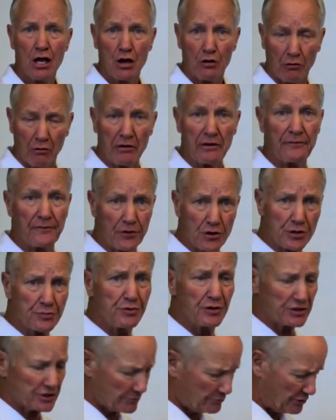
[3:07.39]
when we first
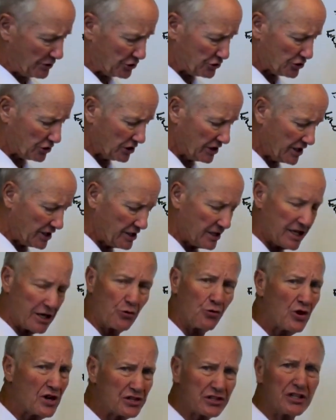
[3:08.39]
put the pistol in,
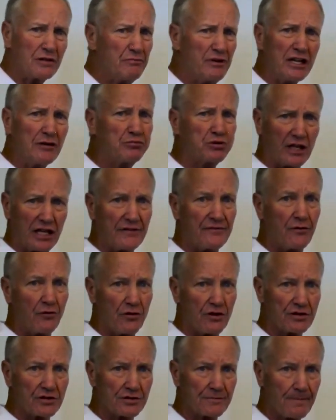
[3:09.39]
it wasn't a big play
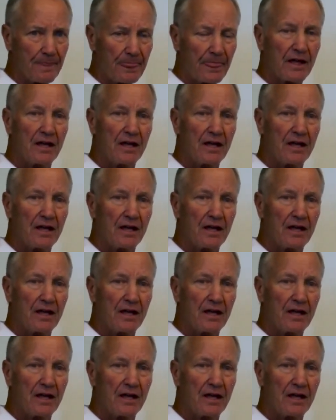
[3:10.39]
for us.